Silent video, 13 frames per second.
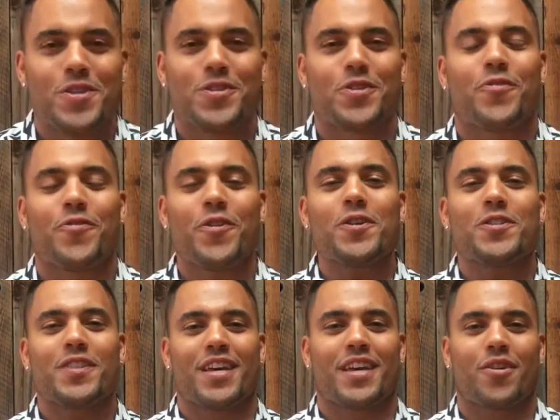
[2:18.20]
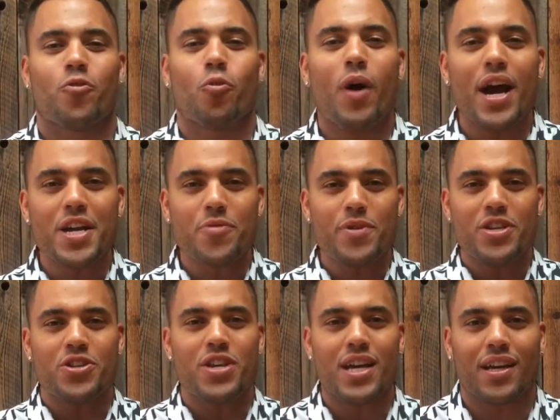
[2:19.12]
So the first thing, why do we
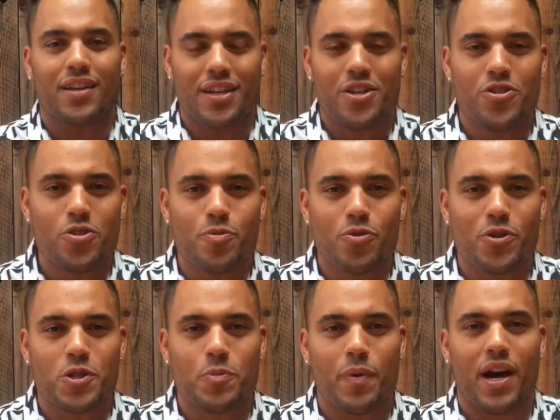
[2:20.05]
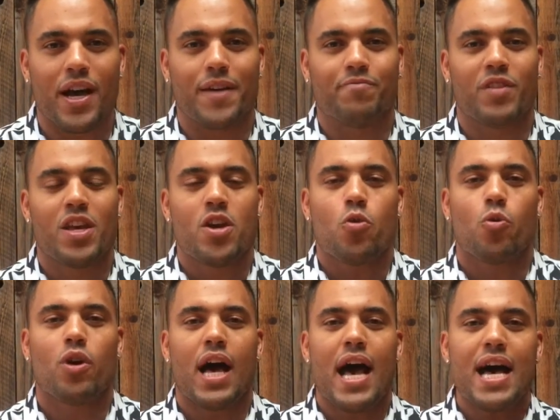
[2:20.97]
check a newborn spine?
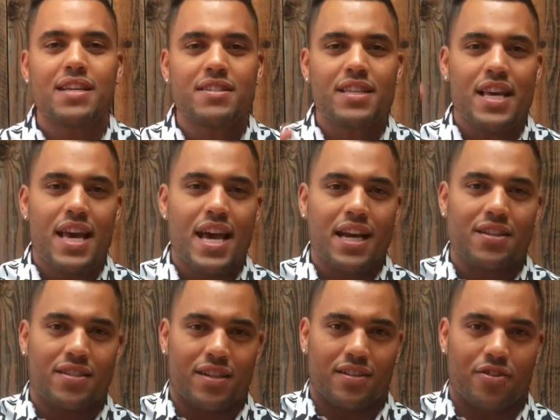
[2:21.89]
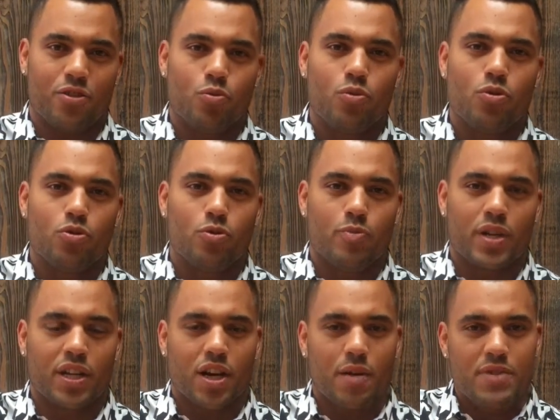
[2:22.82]
Well, as they exit the womb
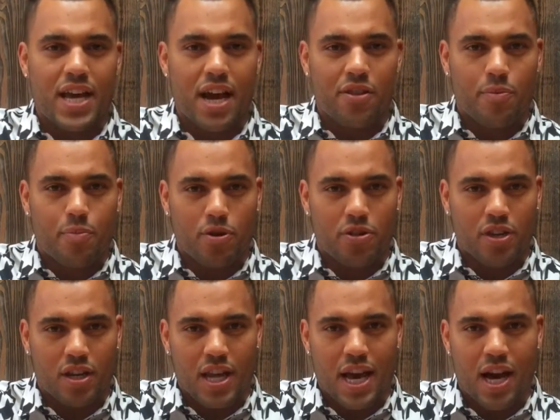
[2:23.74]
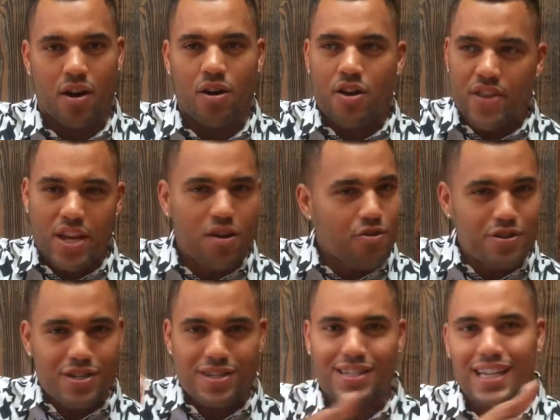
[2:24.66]
and come down the birth canal, they don't
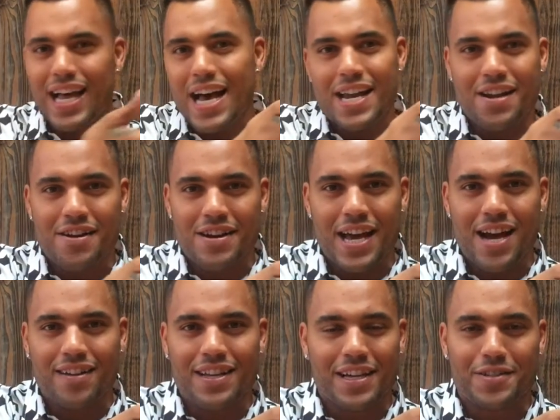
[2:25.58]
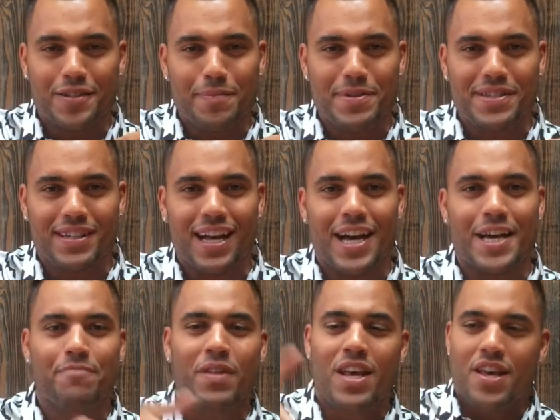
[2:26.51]
just slide on out like a slip and
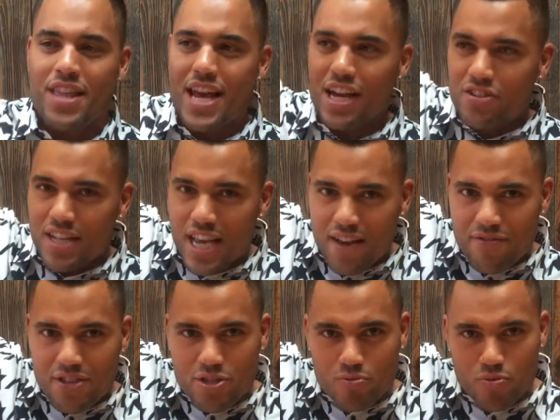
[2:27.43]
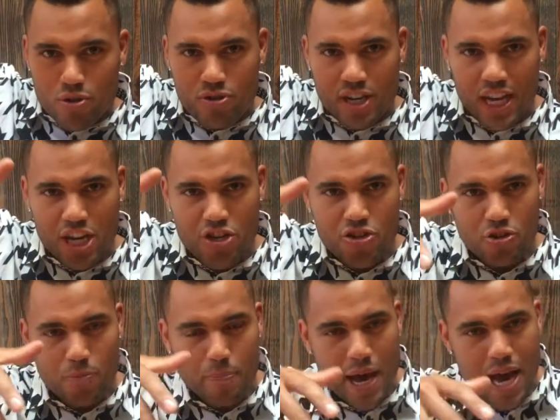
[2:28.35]
slide. They actually have this
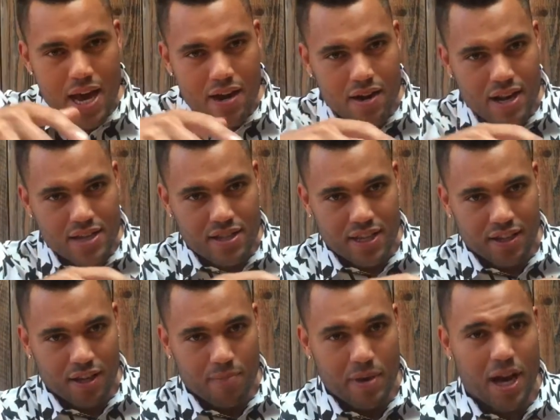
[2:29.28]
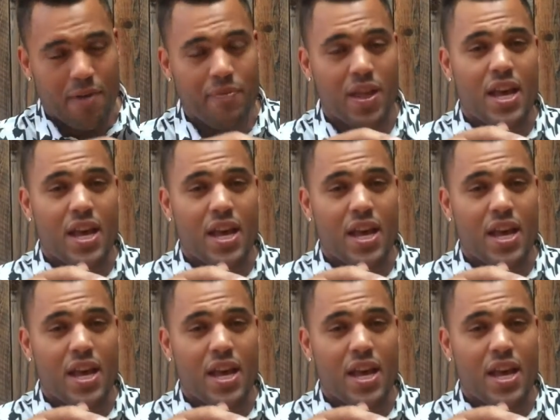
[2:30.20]
rotational pattern as they come out.